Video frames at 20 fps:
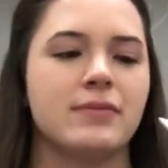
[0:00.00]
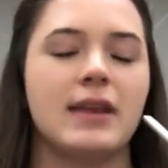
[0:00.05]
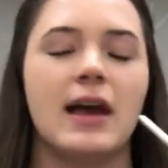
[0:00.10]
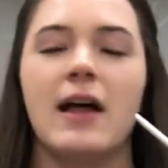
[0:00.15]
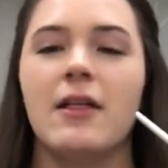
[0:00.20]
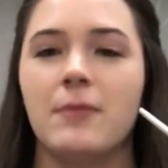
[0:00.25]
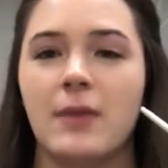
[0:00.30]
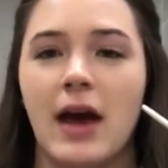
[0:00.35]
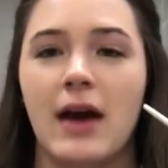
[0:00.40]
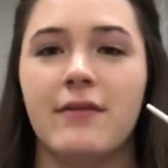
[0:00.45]

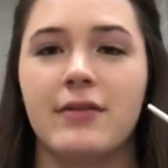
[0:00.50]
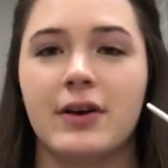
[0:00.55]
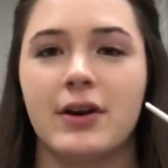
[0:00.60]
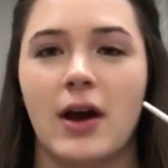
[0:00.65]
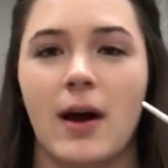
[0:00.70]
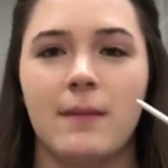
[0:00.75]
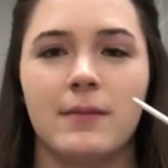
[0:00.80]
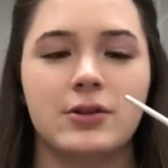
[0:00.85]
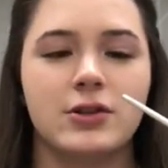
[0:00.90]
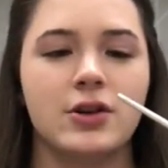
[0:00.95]
Now that we have a
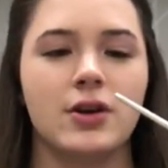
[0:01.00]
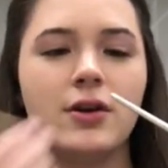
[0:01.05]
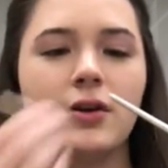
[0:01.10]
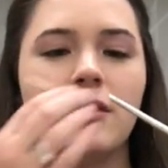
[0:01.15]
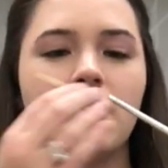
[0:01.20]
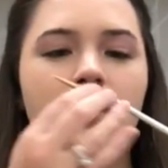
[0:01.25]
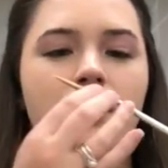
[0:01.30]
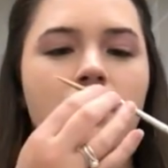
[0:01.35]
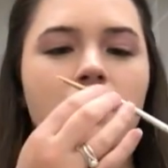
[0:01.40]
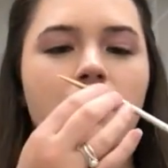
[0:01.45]
good
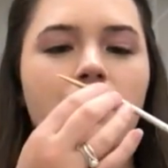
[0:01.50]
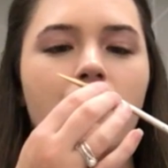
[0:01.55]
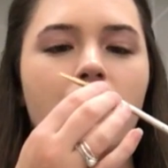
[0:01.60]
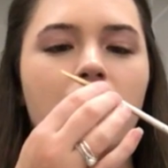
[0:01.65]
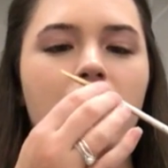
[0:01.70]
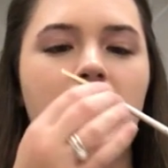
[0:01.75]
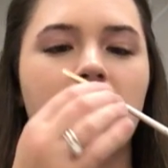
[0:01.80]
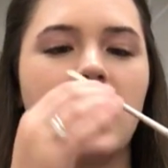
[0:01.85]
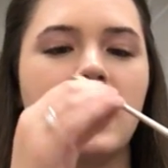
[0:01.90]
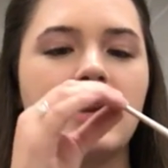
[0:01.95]
embouchure,
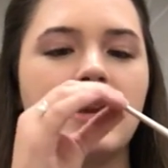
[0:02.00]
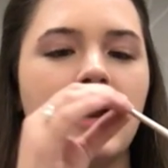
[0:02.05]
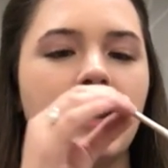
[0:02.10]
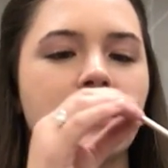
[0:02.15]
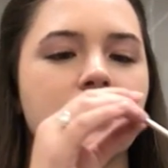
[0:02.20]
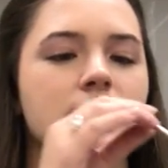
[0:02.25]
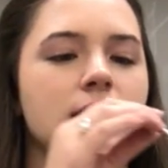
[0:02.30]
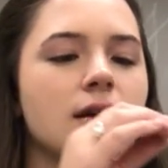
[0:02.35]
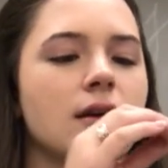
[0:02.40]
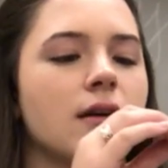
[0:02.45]
we're going to
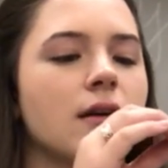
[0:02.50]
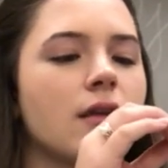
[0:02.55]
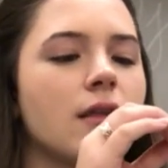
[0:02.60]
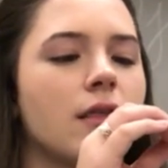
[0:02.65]
connect